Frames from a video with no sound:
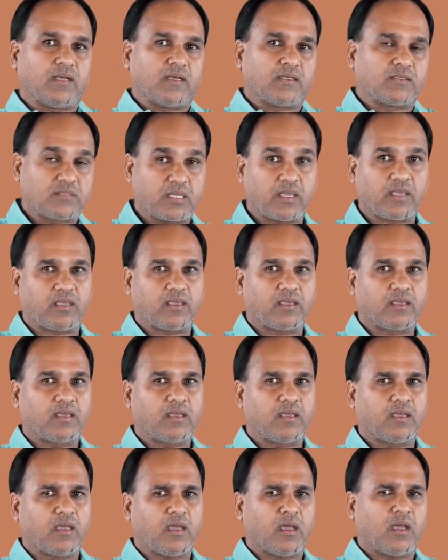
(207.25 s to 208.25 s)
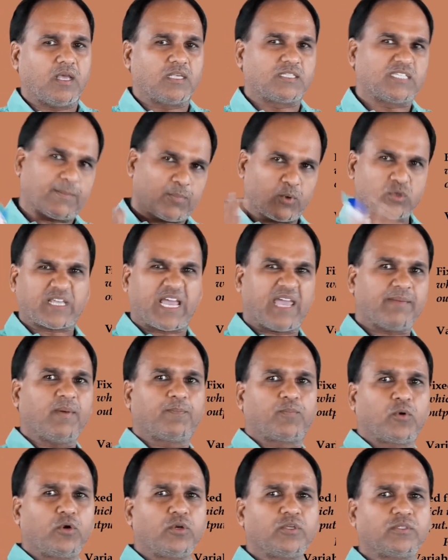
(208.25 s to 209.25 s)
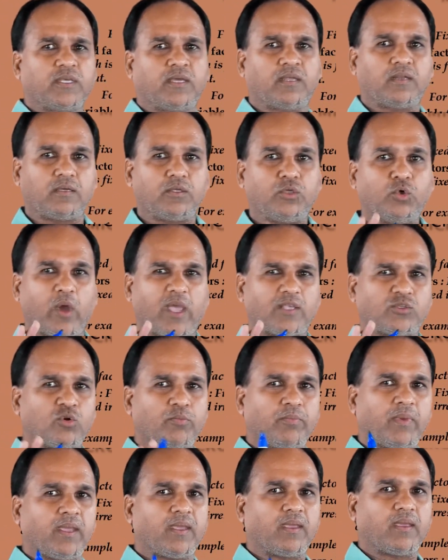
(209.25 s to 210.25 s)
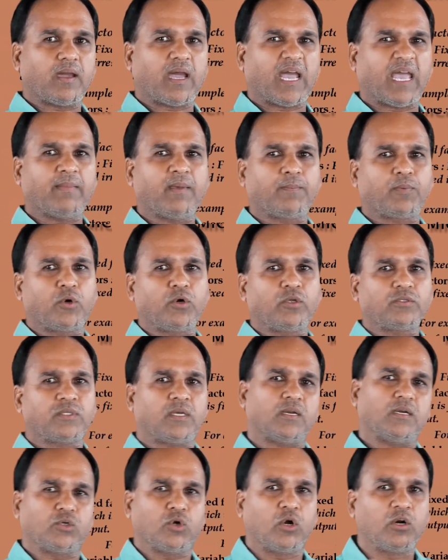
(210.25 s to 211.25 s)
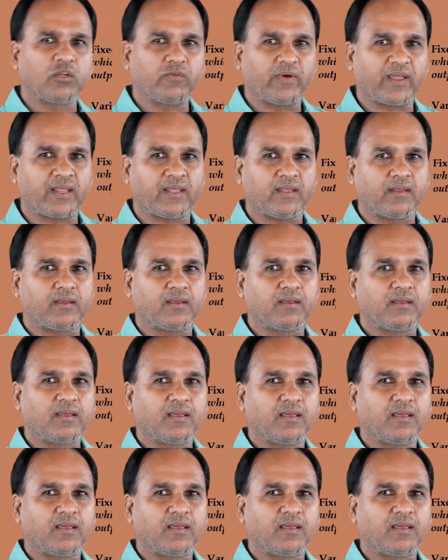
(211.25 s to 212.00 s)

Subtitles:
See, suppose I am a producer. You assume me, I am a producer. Don't worry.